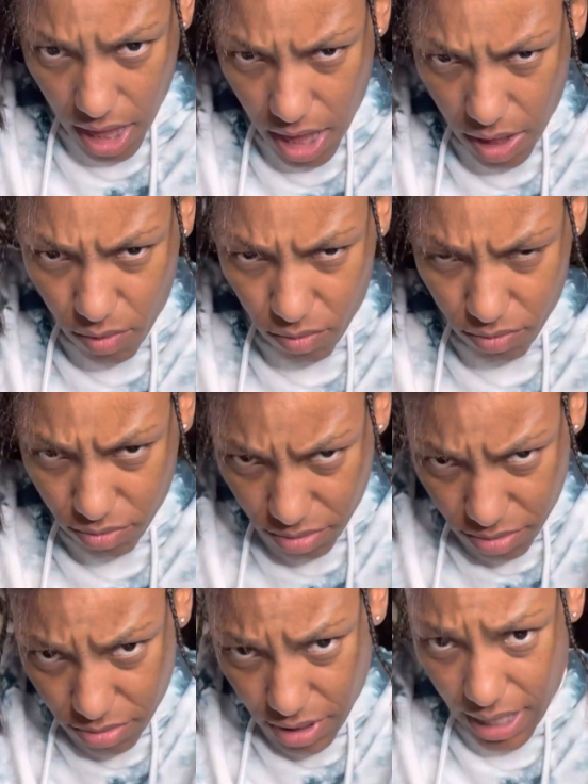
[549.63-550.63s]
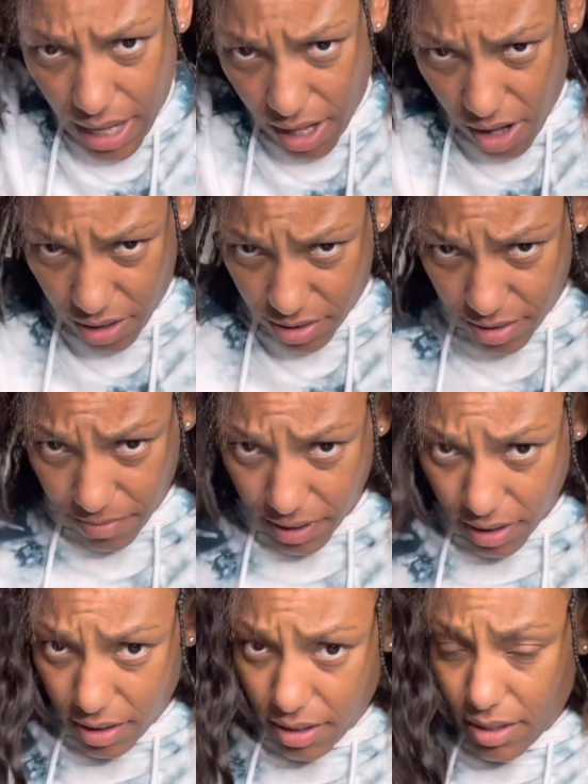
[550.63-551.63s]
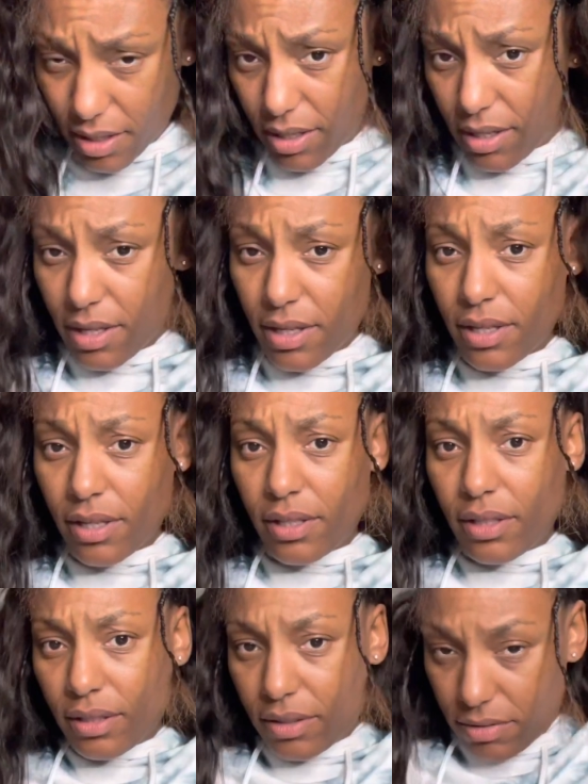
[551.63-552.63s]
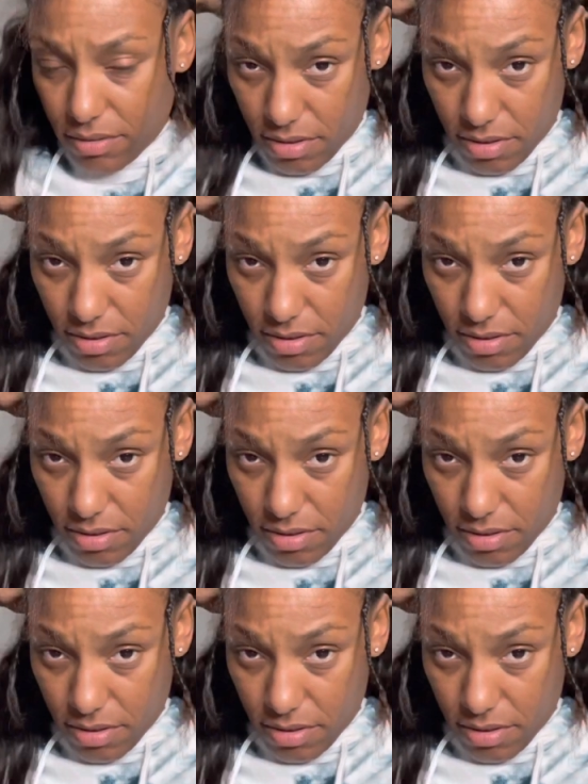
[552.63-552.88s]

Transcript: Ooh, I got caught on something. Ooh.